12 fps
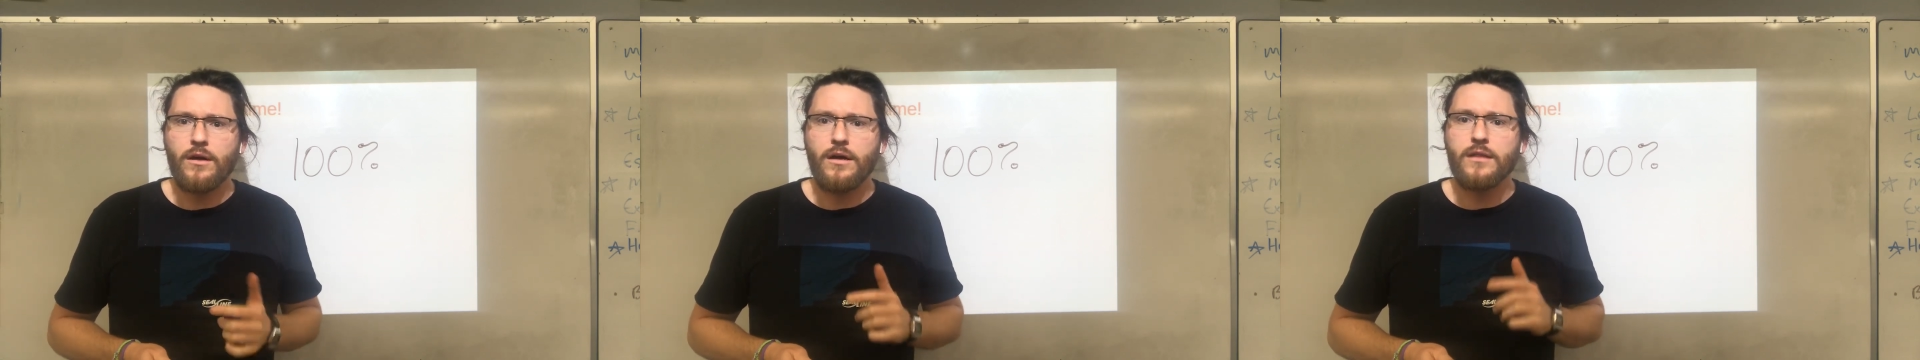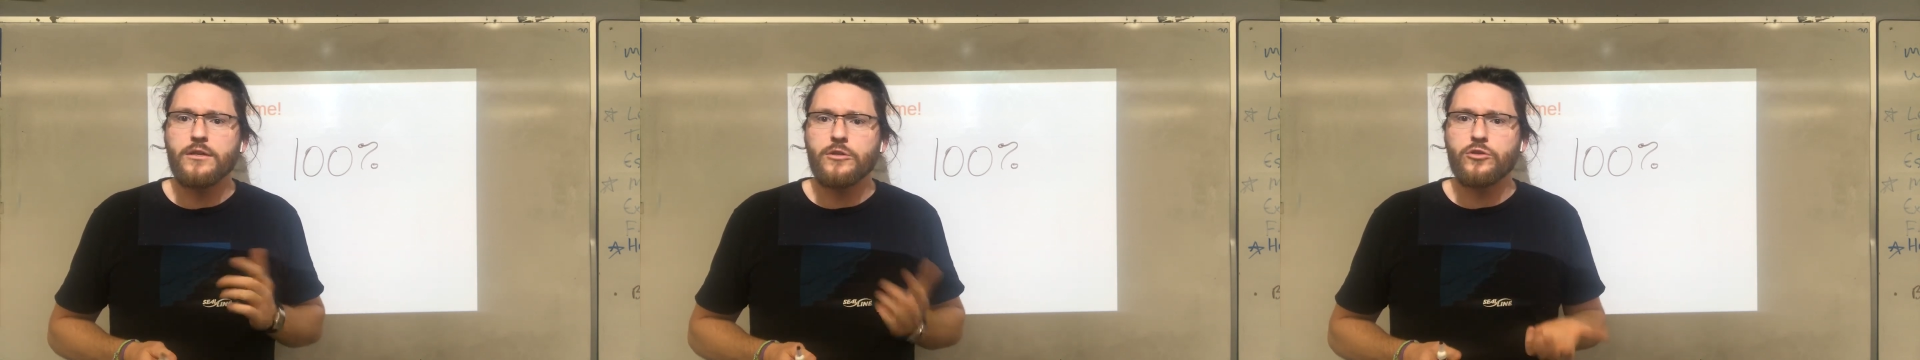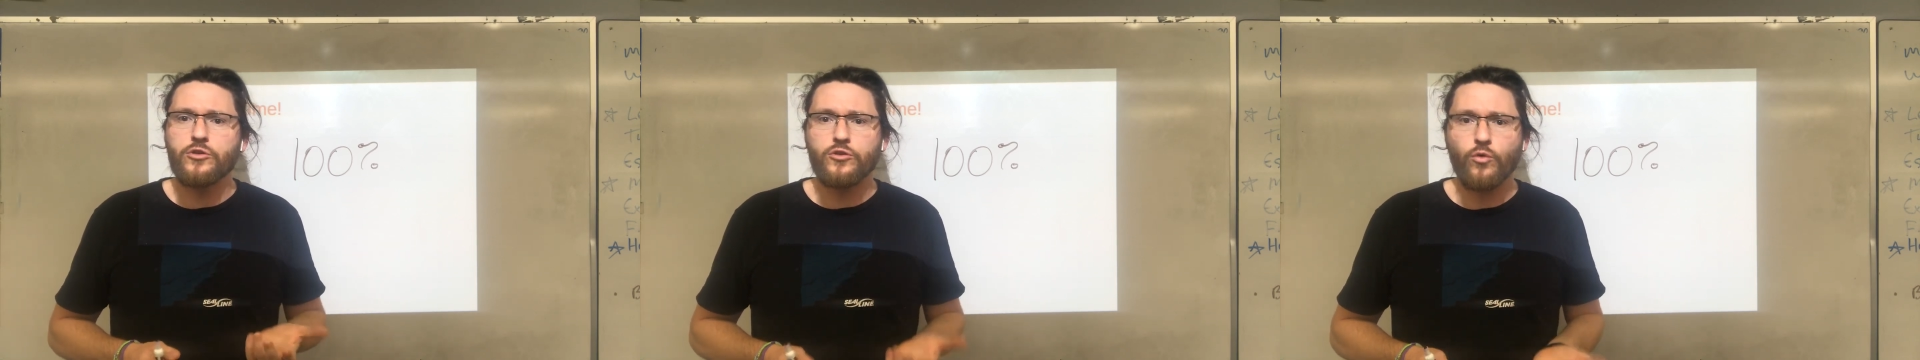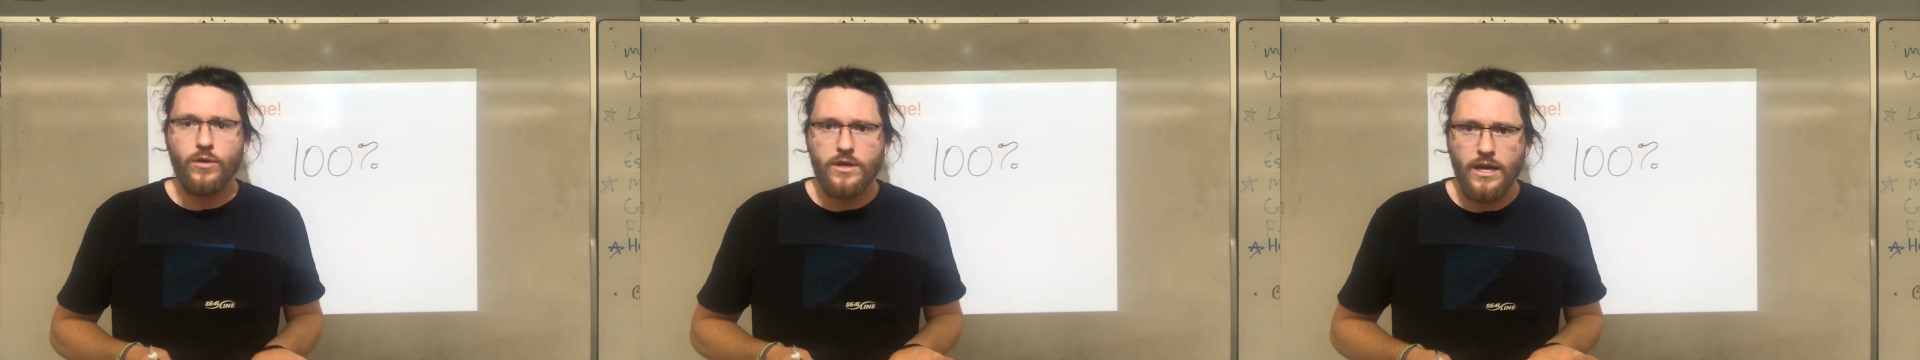a little
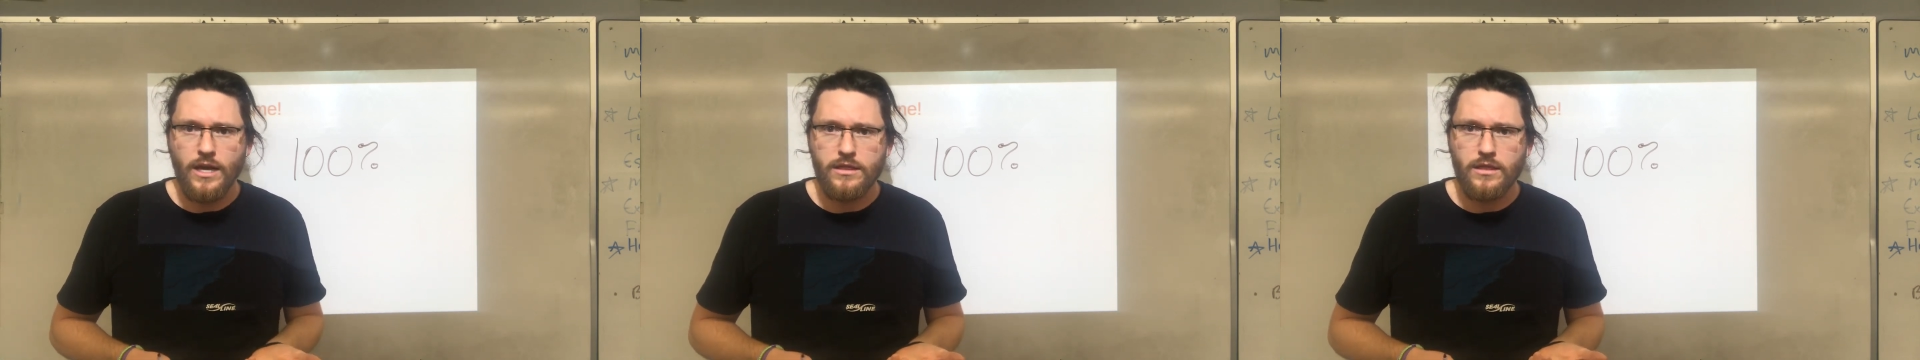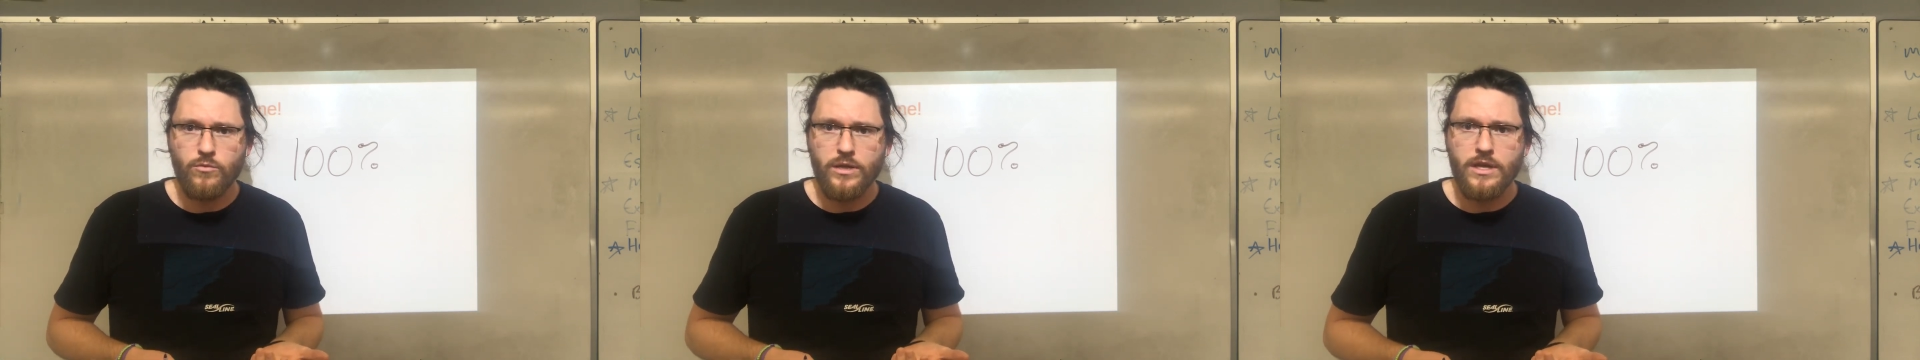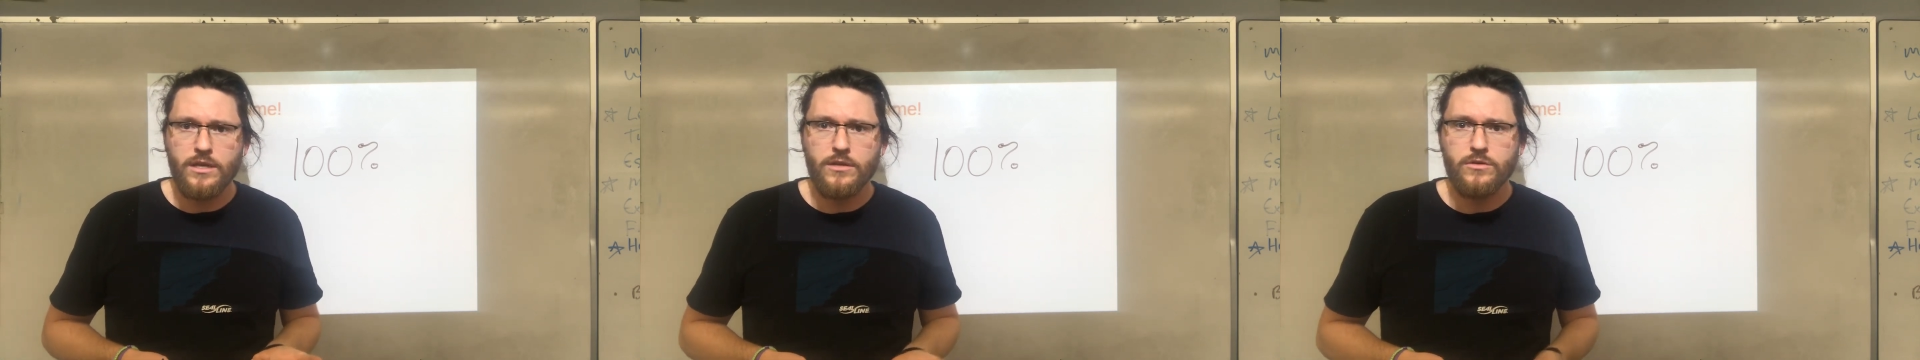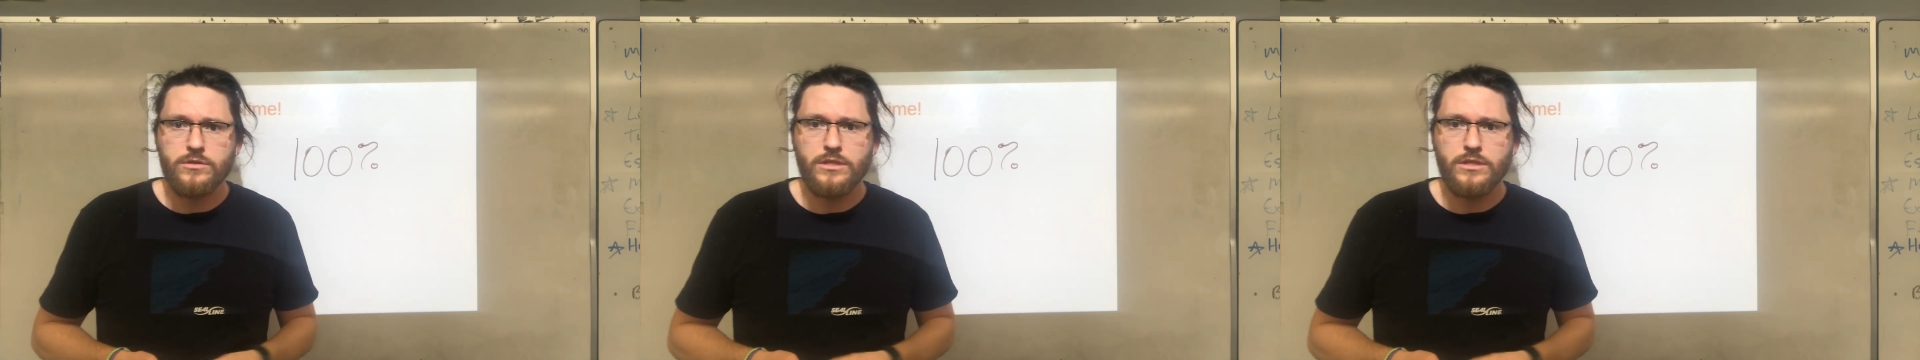shortcut that we can use